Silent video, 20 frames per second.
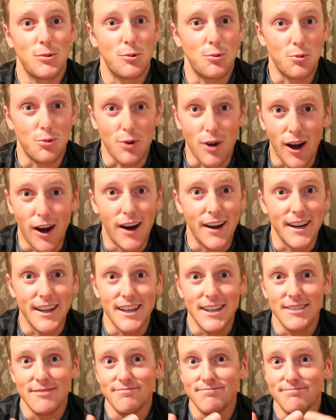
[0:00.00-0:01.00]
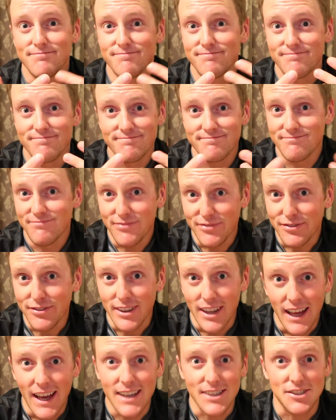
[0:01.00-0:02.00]
rotting
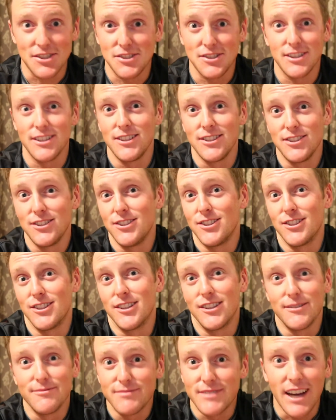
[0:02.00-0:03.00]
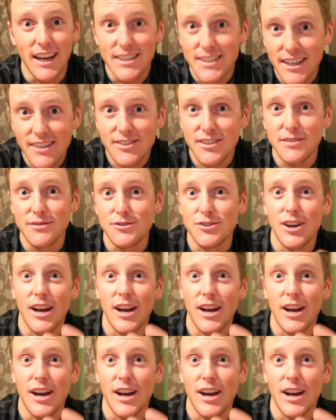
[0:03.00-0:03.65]
flesh in your digestive